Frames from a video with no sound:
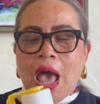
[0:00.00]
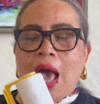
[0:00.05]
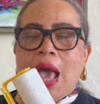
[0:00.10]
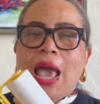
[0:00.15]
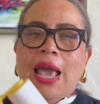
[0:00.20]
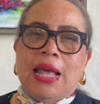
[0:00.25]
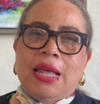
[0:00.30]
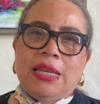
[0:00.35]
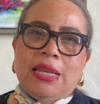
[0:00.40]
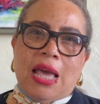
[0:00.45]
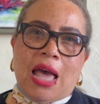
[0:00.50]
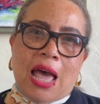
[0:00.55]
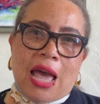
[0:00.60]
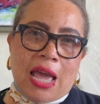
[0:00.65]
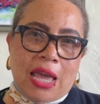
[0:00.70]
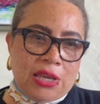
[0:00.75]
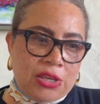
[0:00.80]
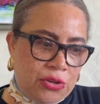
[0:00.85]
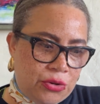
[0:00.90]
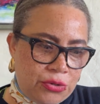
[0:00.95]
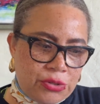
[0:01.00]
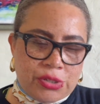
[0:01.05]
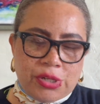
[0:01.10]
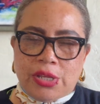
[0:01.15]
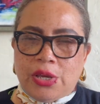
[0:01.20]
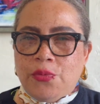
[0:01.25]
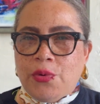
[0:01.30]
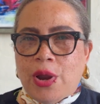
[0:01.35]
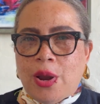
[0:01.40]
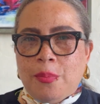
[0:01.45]
And I
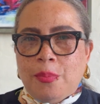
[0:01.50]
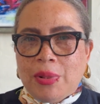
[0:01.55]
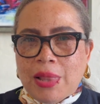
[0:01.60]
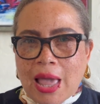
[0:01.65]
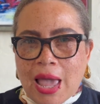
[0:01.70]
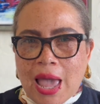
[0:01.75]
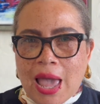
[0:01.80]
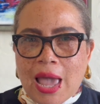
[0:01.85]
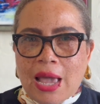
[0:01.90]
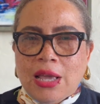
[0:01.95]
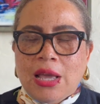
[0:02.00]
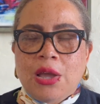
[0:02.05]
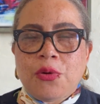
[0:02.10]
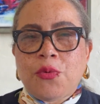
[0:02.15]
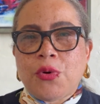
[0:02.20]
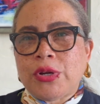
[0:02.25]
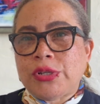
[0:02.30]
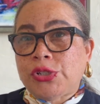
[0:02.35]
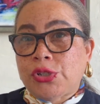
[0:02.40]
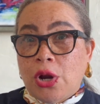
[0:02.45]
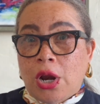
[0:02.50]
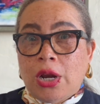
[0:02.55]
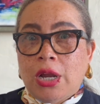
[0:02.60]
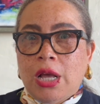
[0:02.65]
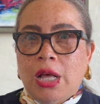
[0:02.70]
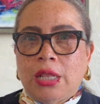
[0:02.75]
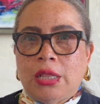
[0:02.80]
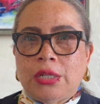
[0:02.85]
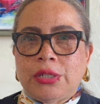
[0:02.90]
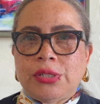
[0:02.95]
usually wear black. I wear dark
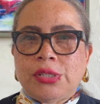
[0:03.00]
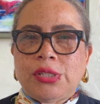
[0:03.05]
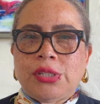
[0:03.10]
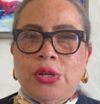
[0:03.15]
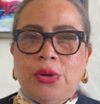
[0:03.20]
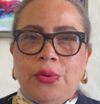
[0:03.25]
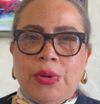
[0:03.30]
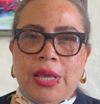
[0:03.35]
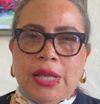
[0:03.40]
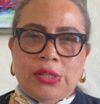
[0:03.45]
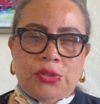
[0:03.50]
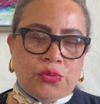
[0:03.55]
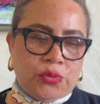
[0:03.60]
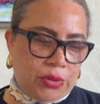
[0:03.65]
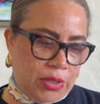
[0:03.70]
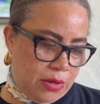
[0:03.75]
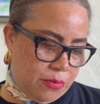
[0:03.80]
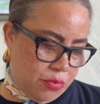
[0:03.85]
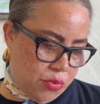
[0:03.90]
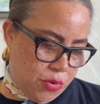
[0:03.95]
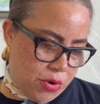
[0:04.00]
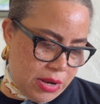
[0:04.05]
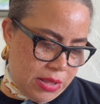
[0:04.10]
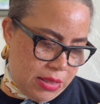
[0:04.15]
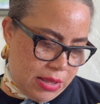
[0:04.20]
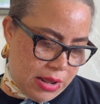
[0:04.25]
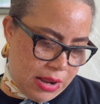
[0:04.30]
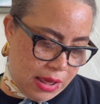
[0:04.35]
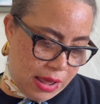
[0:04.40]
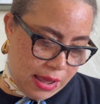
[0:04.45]
colors. So it's really important
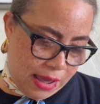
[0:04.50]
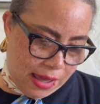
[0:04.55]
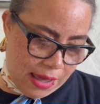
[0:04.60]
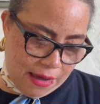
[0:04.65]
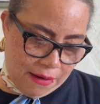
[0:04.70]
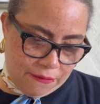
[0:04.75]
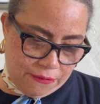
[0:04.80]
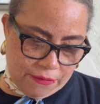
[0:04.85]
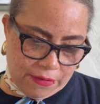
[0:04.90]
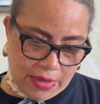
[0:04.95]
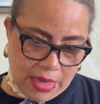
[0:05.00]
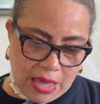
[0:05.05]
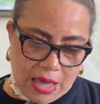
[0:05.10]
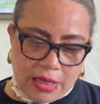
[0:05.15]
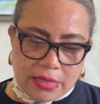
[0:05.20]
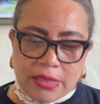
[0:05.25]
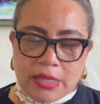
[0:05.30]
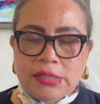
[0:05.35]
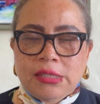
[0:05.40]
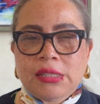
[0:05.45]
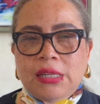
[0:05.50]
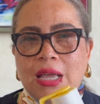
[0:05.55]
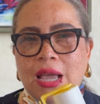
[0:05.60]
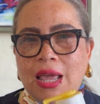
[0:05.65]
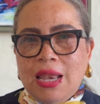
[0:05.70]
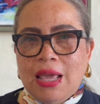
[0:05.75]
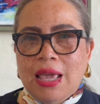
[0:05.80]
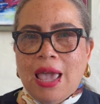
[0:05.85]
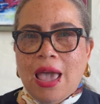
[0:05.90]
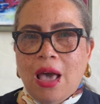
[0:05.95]
that I have this to
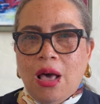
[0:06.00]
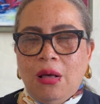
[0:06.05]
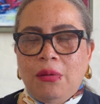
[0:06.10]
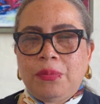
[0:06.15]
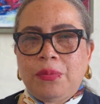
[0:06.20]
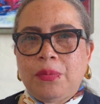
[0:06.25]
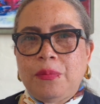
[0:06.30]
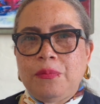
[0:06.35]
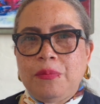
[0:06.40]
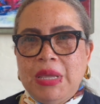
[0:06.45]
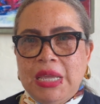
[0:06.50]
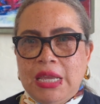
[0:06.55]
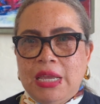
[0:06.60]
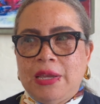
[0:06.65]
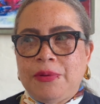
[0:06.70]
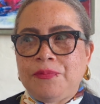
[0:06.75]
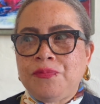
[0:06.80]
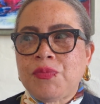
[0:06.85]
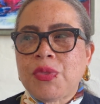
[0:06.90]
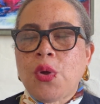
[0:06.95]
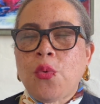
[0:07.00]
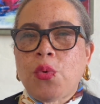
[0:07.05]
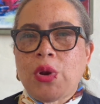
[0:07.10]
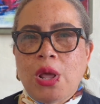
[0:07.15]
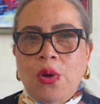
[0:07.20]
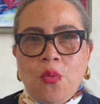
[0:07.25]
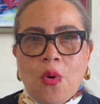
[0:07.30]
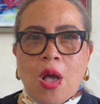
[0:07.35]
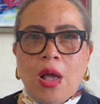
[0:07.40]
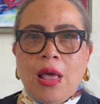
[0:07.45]
kind of help me when I
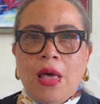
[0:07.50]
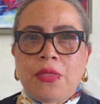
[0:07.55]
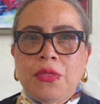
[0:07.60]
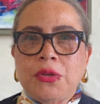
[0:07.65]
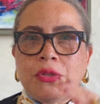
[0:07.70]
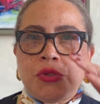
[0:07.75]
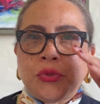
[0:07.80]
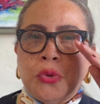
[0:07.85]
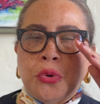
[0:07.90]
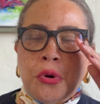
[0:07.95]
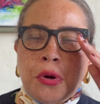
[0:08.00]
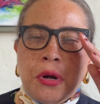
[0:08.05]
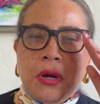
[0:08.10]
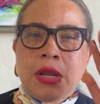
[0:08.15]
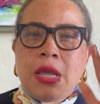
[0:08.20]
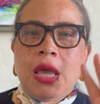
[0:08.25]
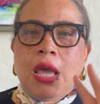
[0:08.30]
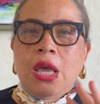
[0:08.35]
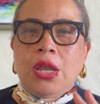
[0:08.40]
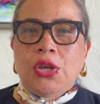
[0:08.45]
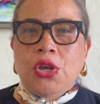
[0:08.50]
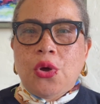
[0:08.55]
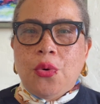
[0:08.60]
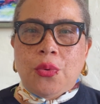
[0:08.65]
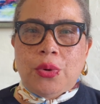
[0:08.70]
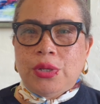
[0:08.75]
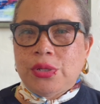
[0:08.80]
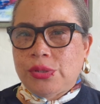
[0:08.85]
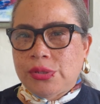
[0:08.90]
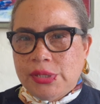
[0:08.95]
walk out the door. No
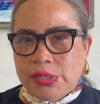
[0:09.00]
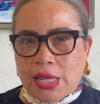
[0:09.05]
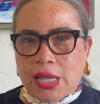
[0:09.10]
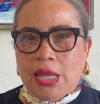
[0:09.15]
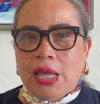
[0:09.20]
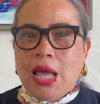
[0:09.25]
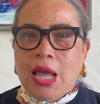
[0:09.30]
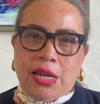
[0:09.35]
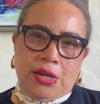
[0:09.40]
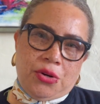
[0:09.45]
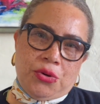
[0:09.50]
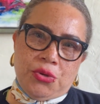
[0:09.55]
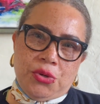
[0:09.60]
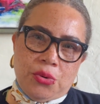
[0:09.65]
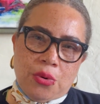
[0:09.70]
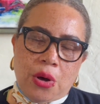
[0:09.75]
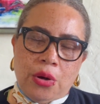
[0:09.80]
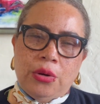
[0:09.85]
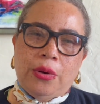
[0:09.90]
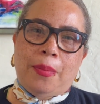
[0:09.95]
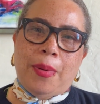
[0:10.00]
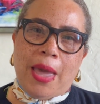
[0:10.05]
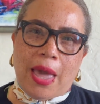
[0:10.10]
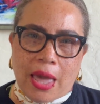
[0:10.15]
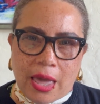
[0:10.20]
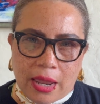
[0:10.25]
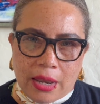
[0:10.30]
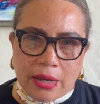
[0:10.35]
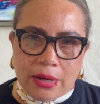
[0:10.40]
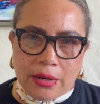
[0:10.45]
one will say, I know you own a
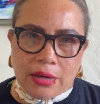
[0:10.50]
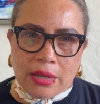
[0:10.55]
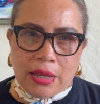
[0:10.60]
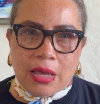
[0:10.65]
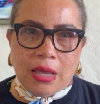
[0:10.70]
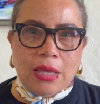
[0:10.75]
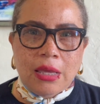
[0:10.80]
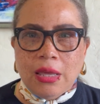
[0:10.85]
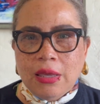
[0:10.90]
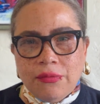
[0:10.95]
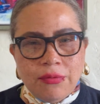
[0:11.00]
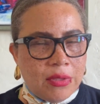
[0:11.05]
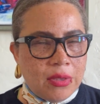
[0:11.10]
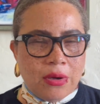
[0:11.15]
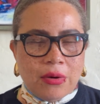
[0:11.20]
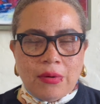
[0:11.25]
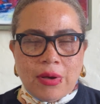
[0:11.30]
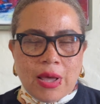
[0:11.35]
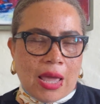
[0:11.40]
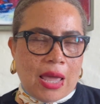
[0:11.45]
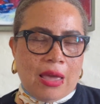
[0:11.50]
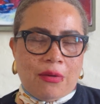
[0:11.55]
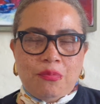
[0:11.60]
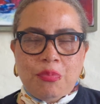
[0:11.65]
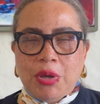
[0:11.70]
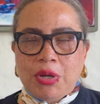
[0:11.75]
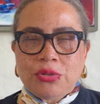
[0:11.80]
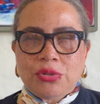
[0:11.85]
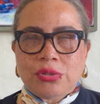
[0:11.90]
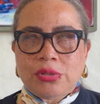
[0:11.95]
pet, even though I have
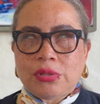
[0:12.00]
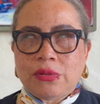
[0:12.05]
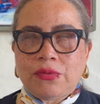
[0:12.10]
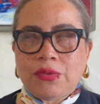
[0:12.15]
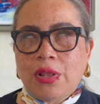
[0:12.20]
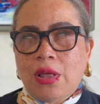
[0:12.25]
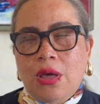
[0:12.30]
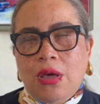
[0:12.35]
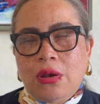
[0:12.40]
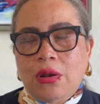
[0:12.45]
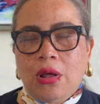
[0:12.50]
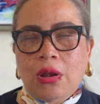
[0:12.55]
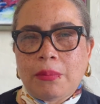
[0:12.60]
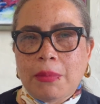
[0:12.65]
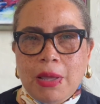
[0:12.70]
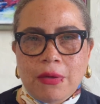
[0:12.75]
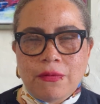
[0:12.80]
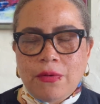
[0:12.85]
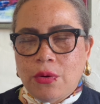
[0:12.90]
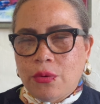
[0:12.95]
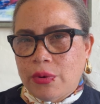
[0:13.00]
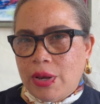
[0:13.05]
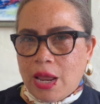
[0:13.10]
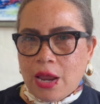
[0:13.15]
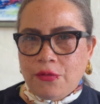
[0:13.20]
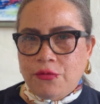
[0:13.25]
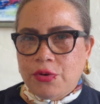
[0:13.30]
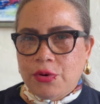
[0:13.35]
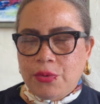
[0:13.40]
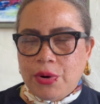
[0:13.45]
pictures of Claude on my phone
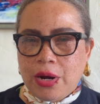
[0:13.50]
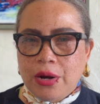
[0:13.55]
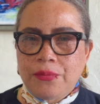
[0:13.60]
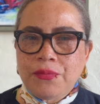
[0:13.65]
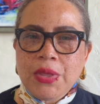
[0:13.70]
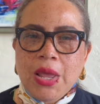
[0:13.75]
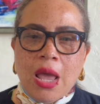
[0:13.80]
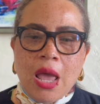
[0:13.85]
everywhere.